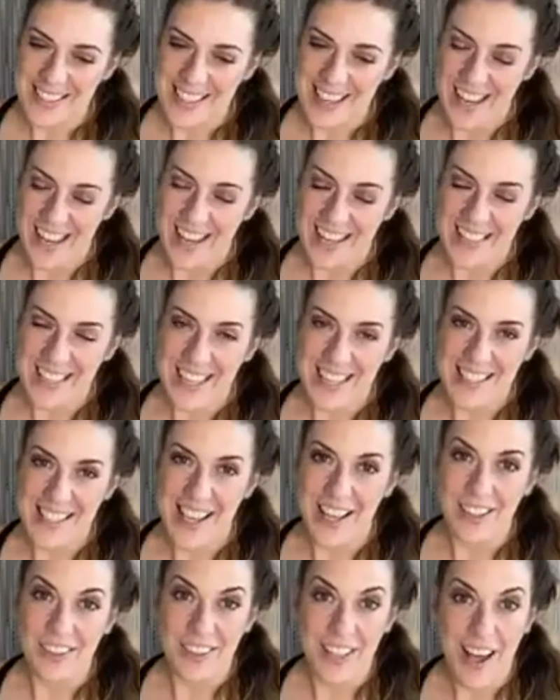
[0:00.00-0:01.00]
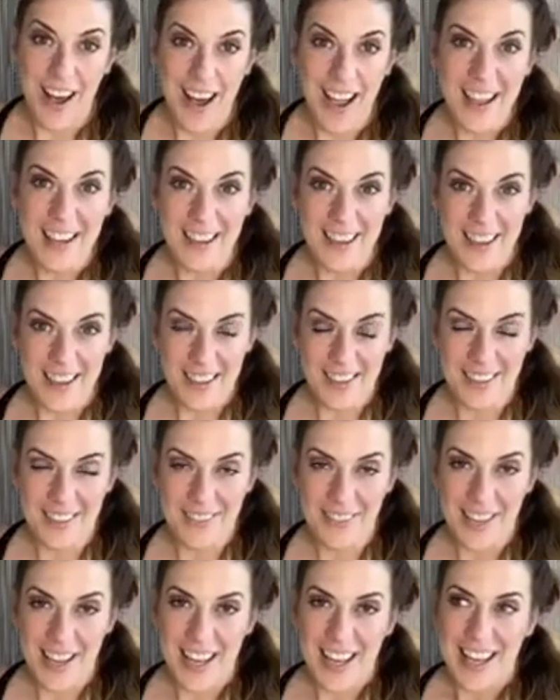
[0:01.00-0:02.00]
Uh, it takes a lot
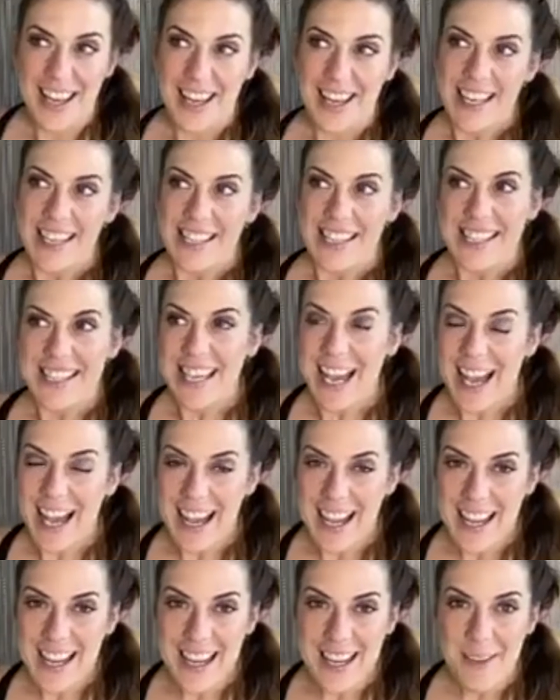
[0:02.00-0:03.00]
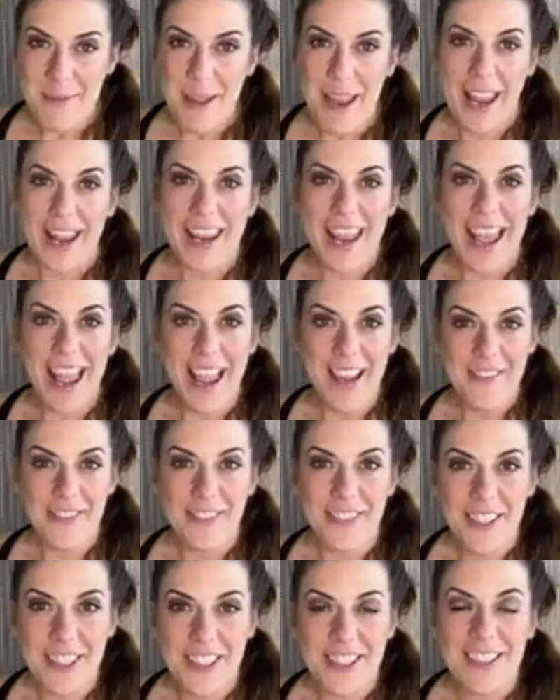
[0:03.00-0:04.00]
of time and
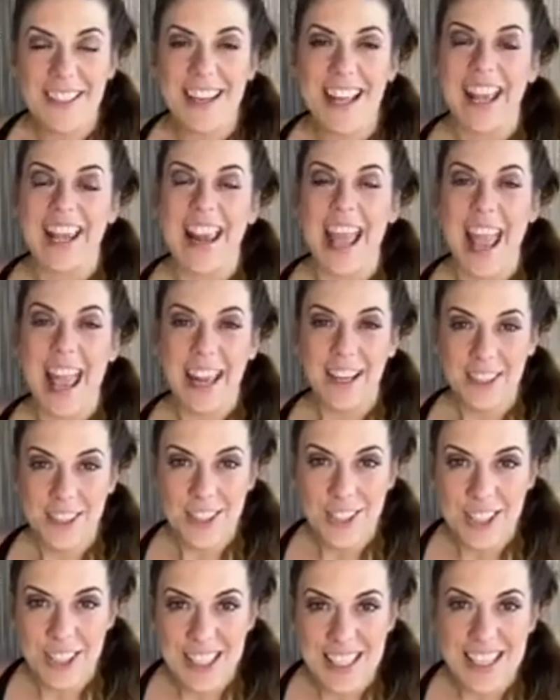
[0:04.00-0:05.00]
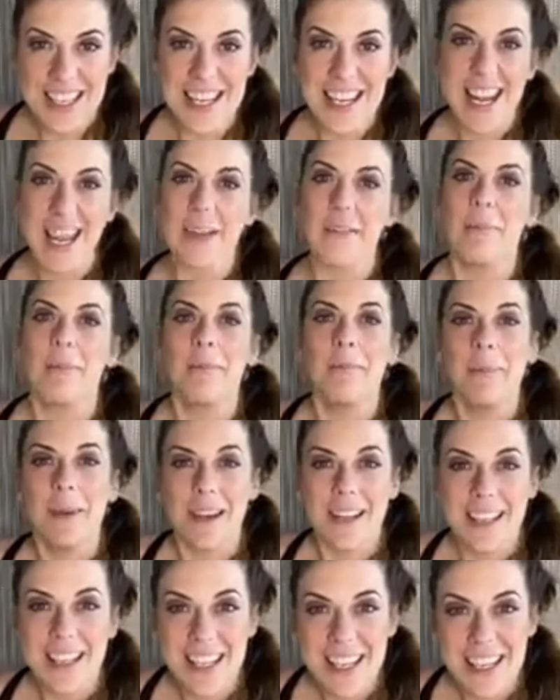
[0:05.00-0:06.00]
effort and energy and
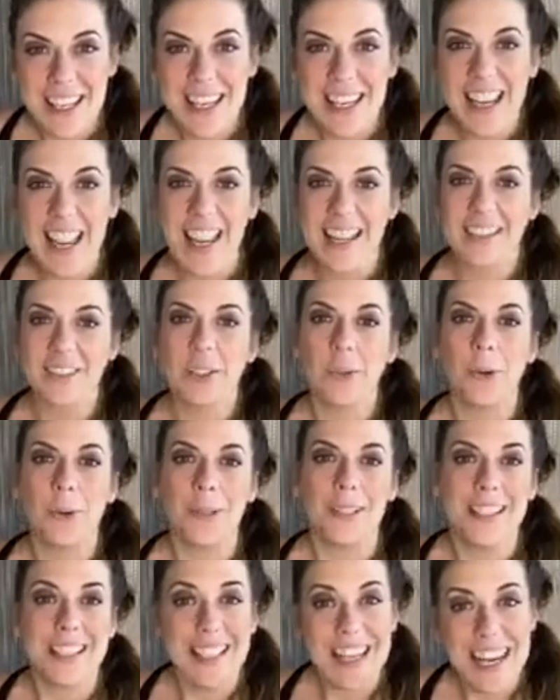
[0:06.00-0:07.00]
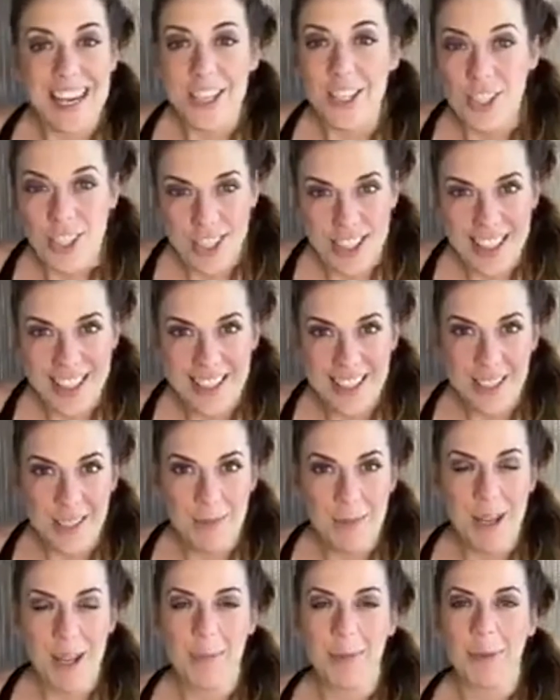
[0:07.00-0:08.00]
money and coordination to
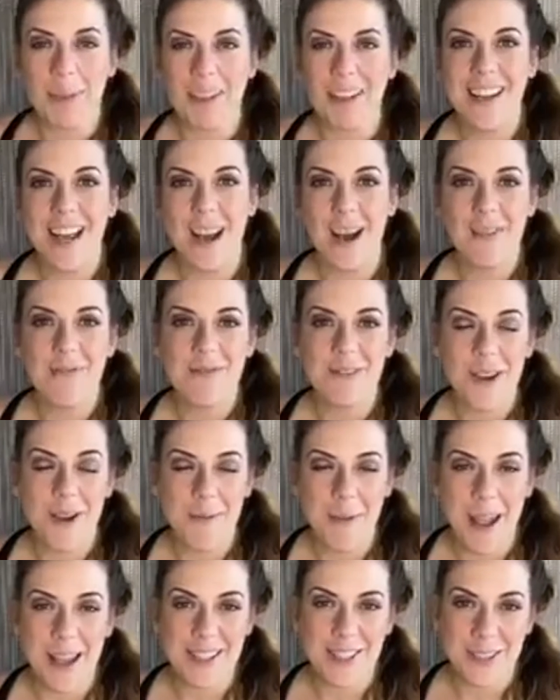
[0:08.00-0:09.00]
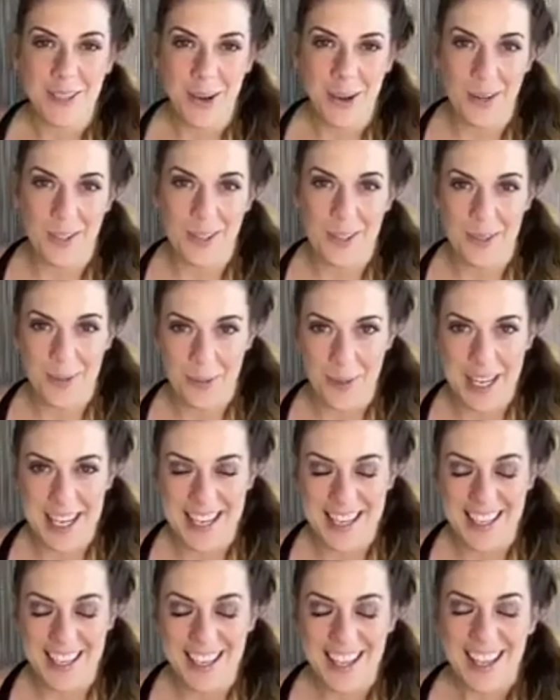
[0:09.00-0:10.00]
be able to come for Master Artist
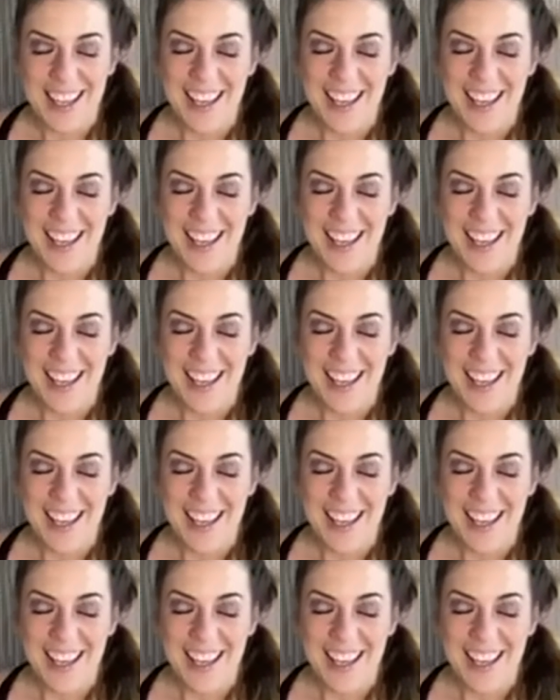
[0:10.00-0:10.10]
Week.